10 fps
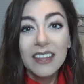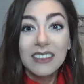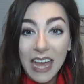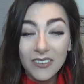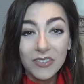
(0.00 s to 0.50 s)

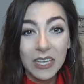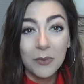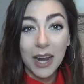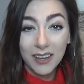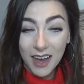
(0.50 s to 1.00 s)
Thankfully,
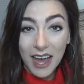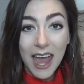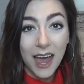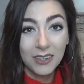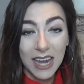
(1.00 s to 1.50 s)
when I got
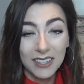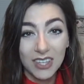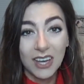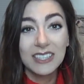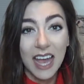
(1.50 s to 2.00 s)
out, I
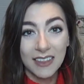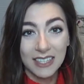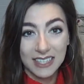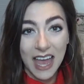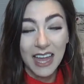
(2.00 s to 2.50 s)
saw a sign
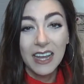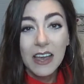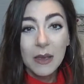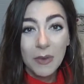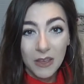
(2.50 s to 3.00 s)
that said,
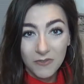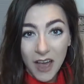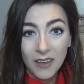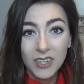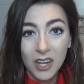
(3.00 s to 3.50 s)
pay
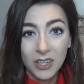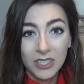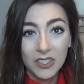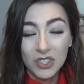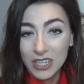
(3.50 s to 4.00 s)

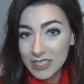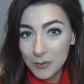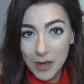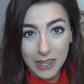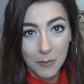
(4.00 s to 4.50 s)
$5 just
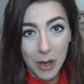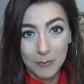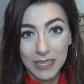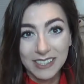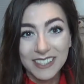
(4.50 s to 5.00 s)
to pet the
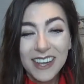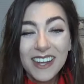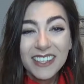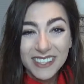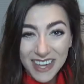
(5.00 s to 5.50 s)
puppies.
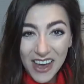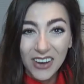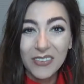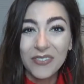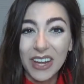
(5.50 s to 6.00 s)

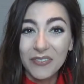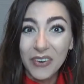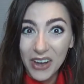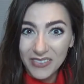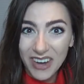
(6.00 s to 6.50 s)
So Blake
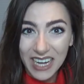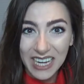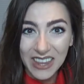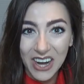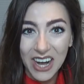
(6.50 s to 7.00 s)
put
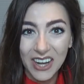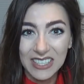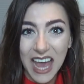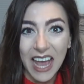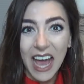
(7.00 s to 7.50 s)
money in there and I
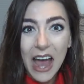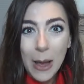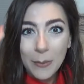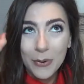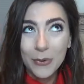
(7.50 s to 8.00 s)
was like,
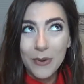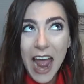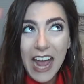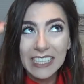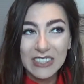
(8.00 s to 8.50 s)

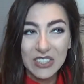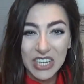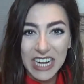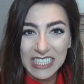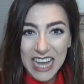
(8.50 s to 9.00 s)
praise
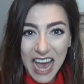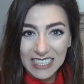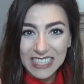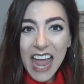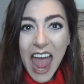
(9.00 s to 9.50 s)

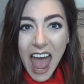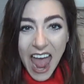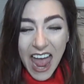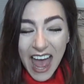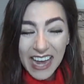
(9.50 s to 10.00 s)
Jesus.
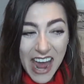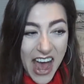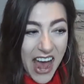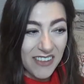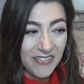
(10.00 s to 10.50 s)

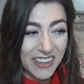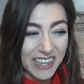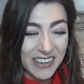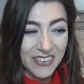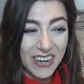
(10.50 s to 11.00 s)

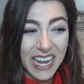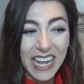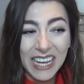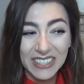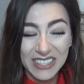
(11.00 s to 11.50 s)
And
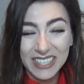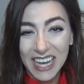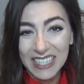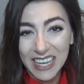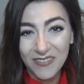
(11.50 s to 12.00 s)
we just
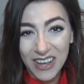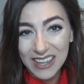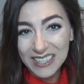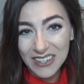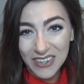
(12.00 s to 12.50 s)
got to like be
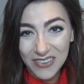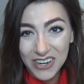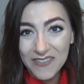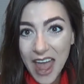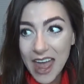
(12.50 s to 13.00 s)
in this little
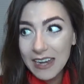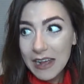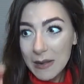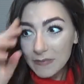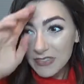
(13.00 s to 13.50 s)
room
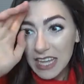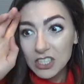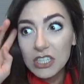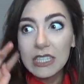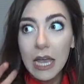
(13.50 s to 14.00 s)
and they
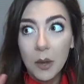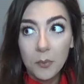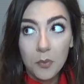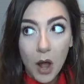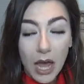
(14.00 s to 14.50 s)
just
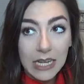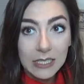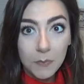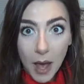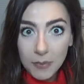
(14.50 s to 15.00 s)
like brought
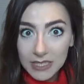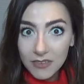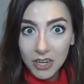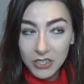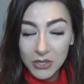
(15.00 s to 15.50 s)
us puppies
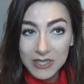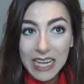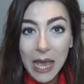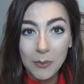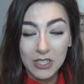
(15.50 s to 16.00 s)
of our
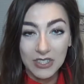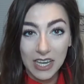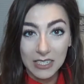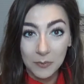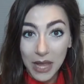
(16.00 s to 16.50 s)
choosing and we just
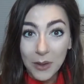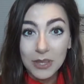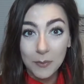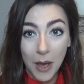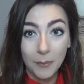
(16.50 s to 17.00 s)
got to play
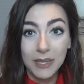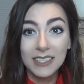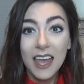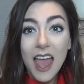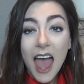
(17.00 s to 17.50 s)
with the puppies.